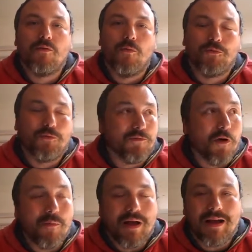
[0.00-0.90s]
once we've
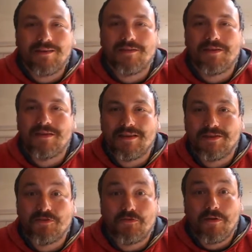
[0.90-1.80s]
got past
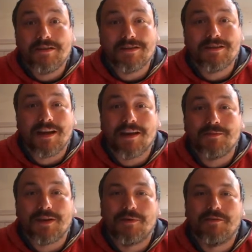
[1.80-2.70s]
these crazy
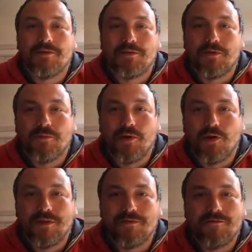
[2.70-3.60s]
times that we're living through at the
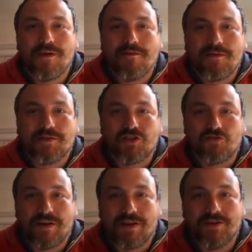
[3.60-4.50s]
moment. It's very, very
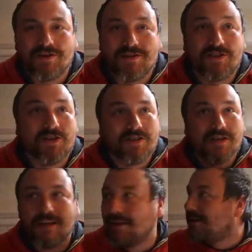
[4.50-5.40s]
strange. And as you can
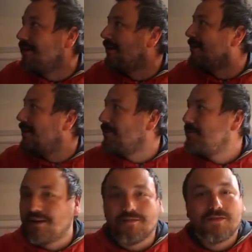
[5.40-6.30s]
see, I'm
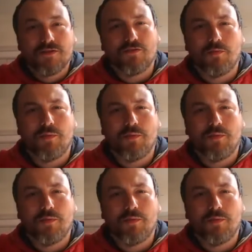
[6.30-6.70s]
kind of stuck